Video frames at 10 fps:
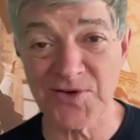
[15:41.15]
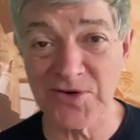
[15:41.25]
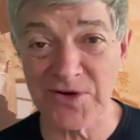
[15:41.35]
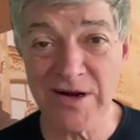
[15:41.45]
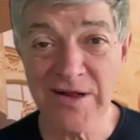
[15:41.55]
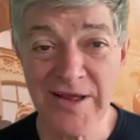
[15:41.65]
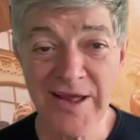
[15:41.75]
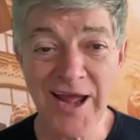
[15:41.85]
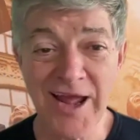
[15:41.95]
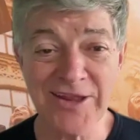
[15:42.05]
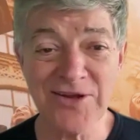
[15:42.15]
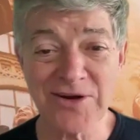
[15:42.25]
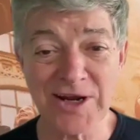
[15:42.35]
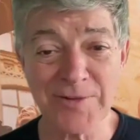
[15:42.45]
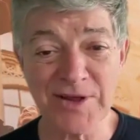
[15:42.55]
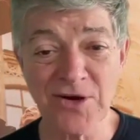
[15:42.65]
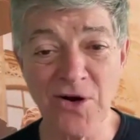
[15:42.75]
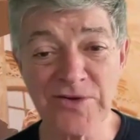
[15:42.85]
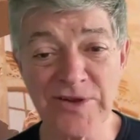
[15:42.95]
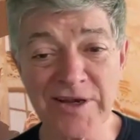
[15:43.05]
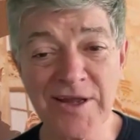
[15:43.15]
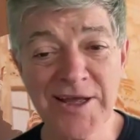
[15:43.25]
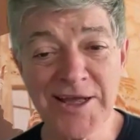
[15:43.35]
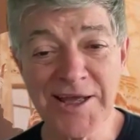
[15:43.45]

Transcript: score, and you're going to be golden.